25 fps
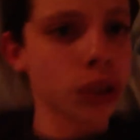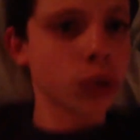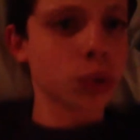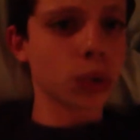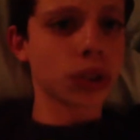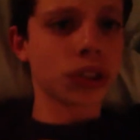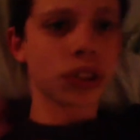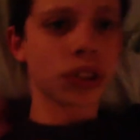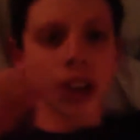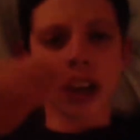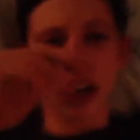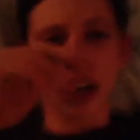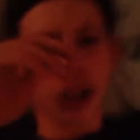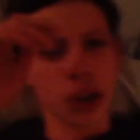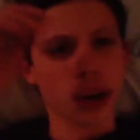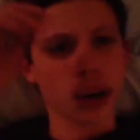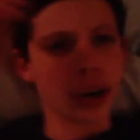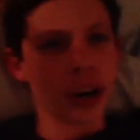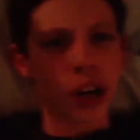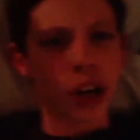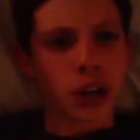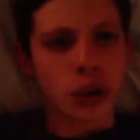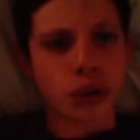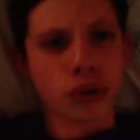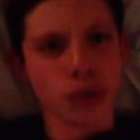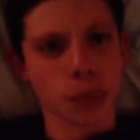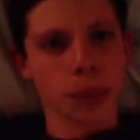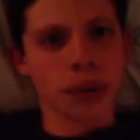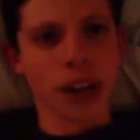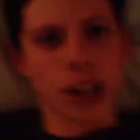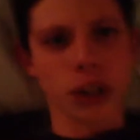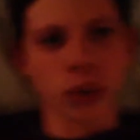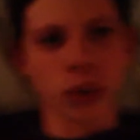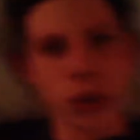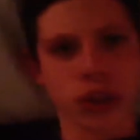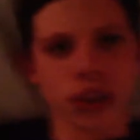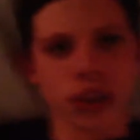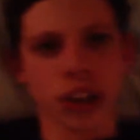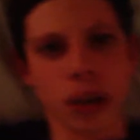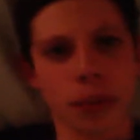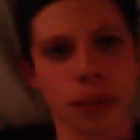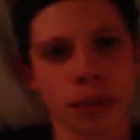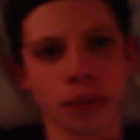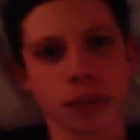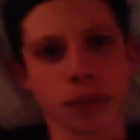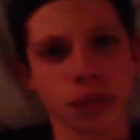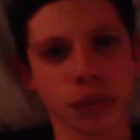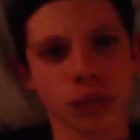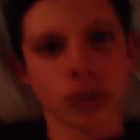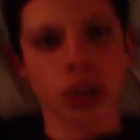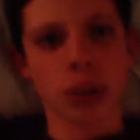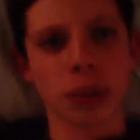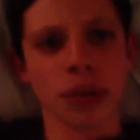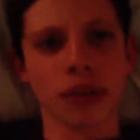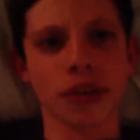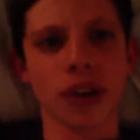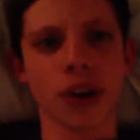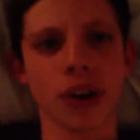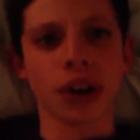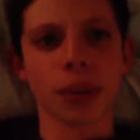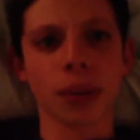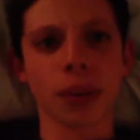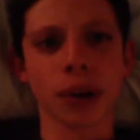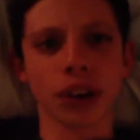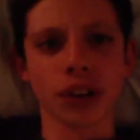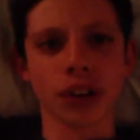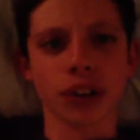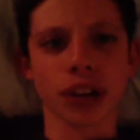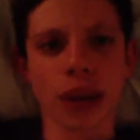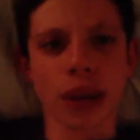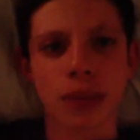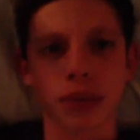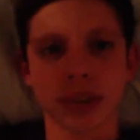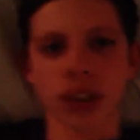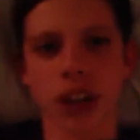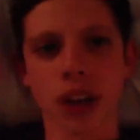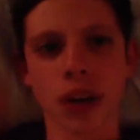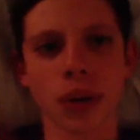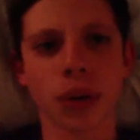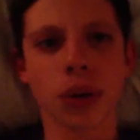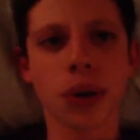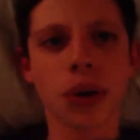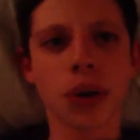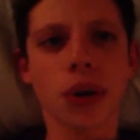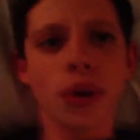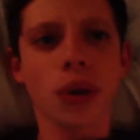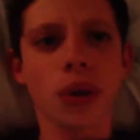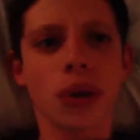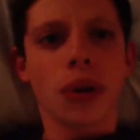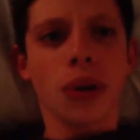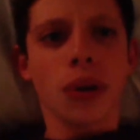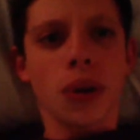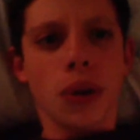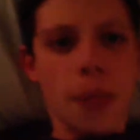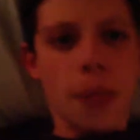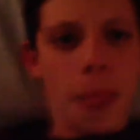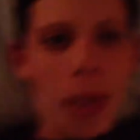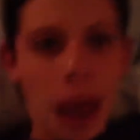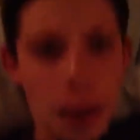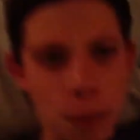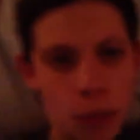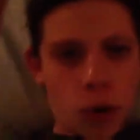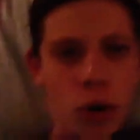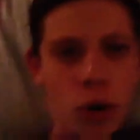on Twitter. And I always reply on Twitter. I've got my phone on me all the time, so I'm